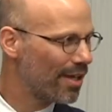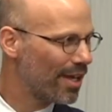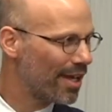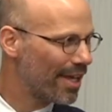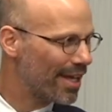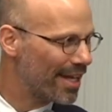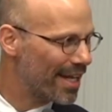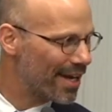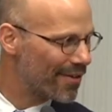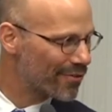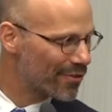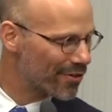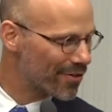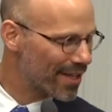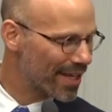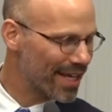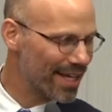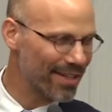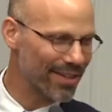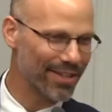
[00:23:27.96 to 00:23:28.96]
And after
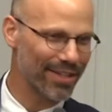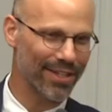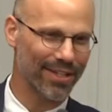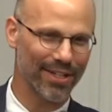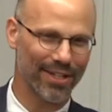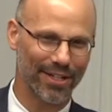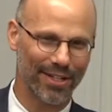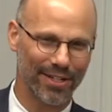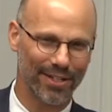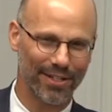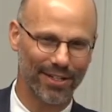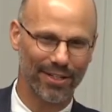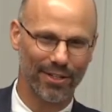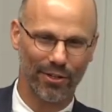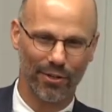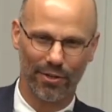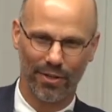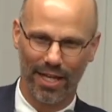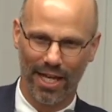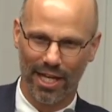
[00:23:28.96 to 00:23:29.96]
that, the, uh, you
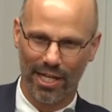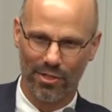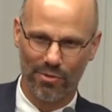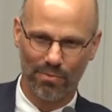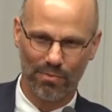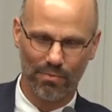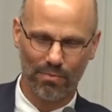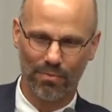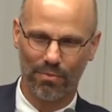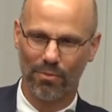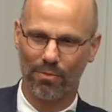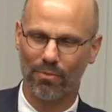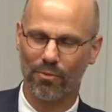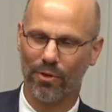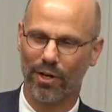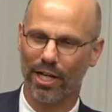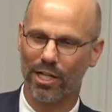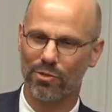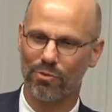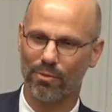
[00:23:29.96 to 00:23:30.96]
know, as
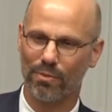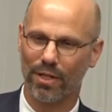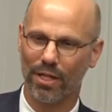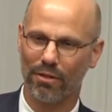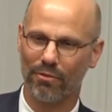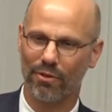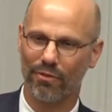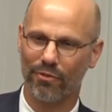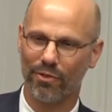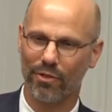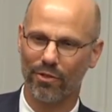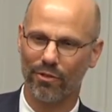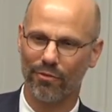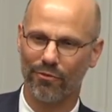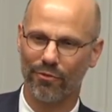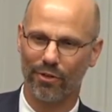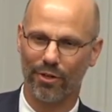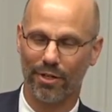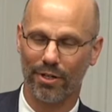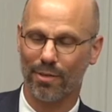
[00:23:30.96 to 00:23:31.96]
grants were being reviewed
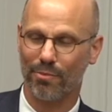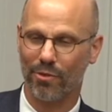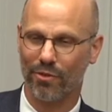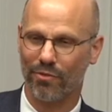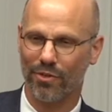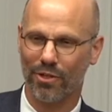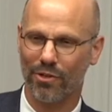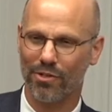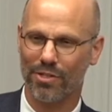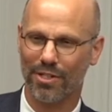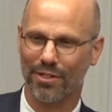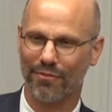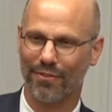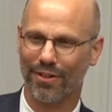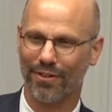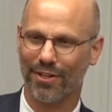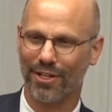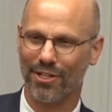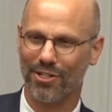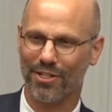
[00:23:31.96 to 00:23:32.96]
for a number of years in the
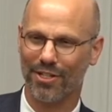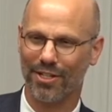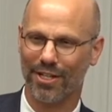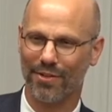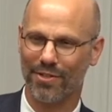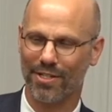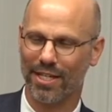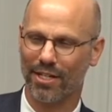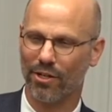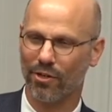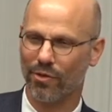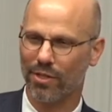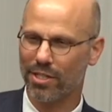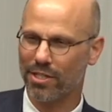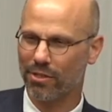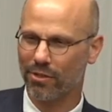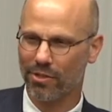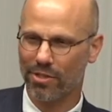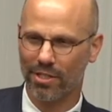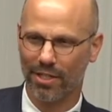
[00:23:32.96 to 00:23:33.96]
foundation, they would say, no,
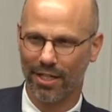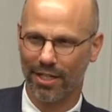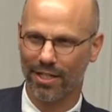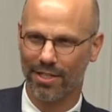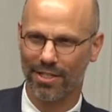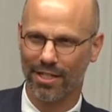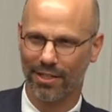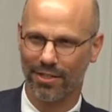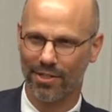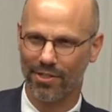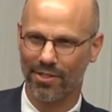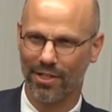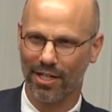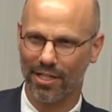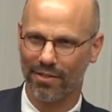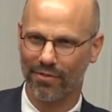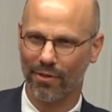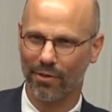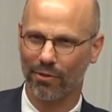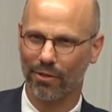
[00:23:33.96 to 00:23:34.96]
this looks like it's got the signs
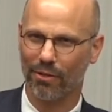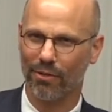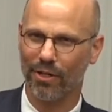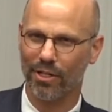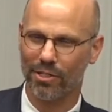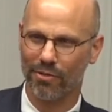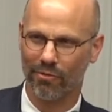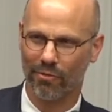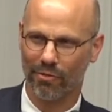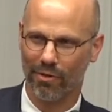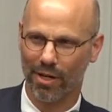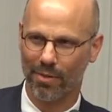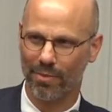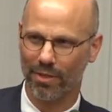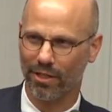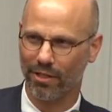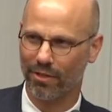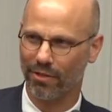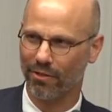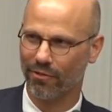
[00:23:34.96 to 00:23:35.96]
of their Lawrence of
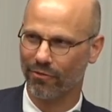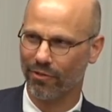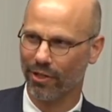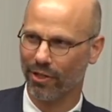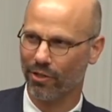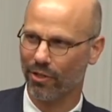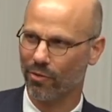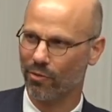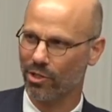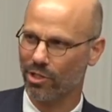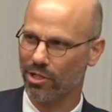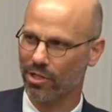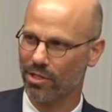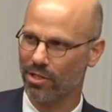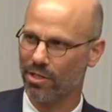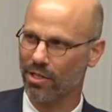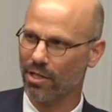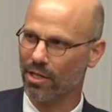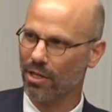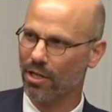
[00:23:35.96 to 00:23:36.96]
Arabia failure, which
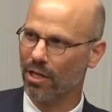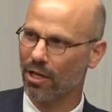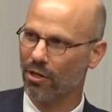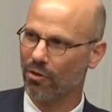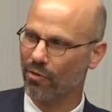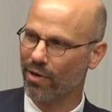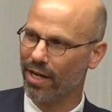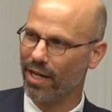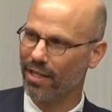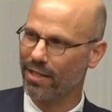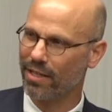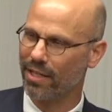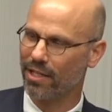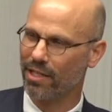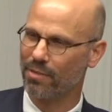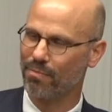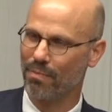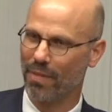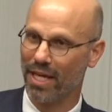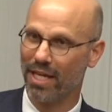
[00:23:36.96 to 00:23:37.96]
is a grant that
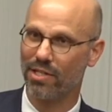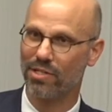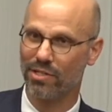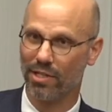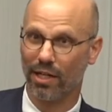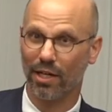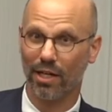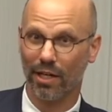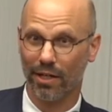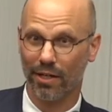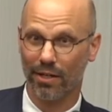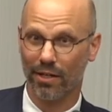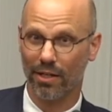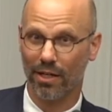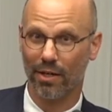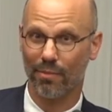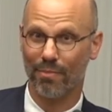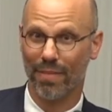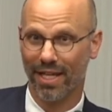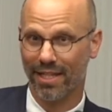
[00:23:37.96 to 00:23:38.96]
is based on,
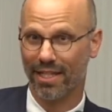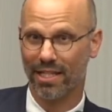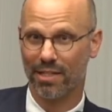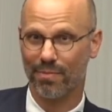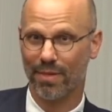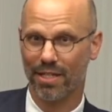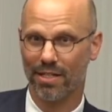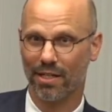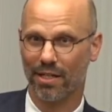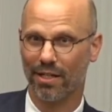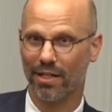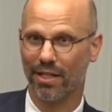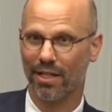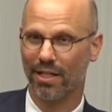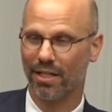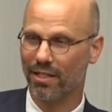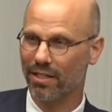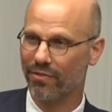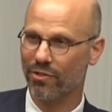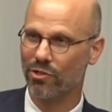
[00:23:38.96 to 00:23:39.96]
a bet that's based on an
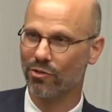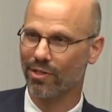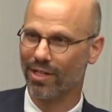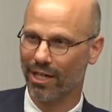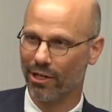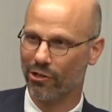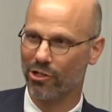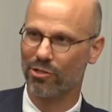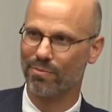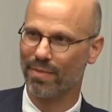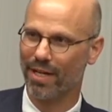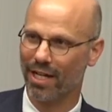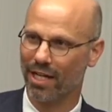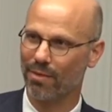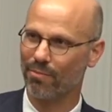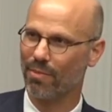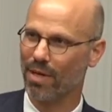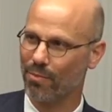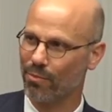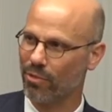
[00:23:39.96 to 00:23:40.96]
individual
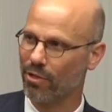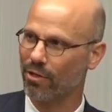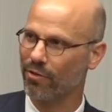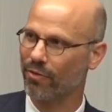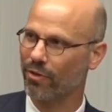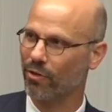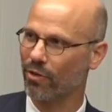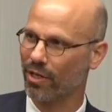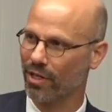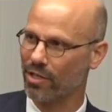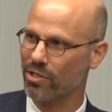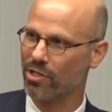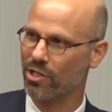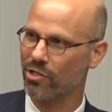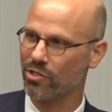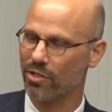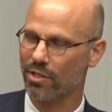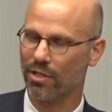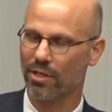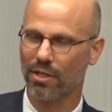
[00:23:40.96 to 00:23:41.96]
charismatic member of an
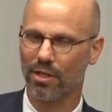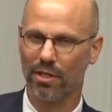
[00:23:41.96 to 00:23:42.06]
organization.